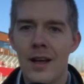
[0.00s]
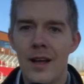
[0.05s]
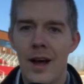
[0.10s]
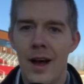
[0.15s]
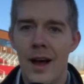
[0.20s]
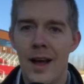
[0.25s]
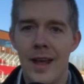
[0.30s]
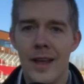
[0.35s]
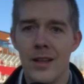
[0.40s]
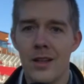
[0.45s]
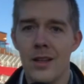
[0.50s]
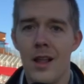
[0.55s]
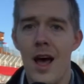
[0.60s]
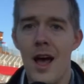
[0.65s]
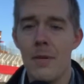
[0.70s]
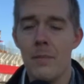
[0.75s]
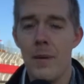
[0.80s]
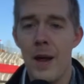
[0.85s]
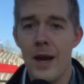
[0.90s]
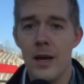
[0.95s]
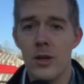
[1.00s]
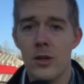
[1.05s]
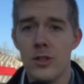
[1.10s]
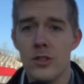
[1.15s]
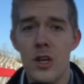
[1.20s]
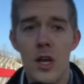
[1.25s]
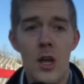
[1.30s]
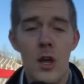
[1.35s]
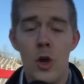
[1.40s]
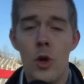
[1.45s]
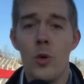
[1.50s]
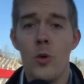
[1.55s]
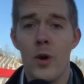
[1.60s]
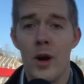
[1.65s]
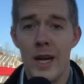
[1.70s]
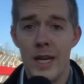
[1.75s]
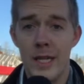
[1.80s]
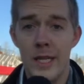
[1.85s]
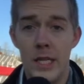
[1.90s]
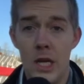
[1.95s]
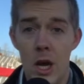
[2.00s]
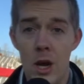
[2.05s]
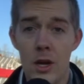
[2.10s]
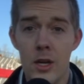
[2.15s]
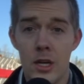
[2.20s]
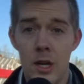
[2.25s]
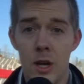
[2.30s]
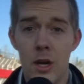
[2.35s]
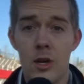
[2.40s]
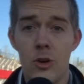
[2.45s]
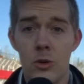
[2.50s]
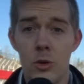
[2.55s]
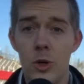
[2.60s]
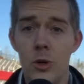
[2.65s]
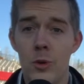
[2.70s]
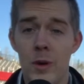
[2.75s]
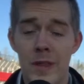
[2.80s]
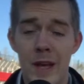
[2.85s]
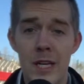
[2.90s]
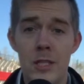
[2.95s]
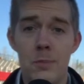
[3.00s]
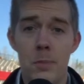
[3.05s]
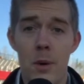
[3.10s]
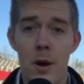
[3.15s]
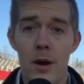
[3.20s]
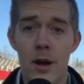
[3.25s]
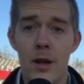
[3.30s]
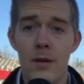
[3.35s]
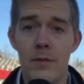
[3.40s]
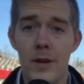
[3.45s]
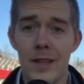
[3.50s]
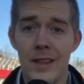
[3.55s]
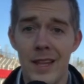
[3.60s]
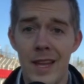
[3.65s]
And the linebackers, who are a young crew, and that's part of it,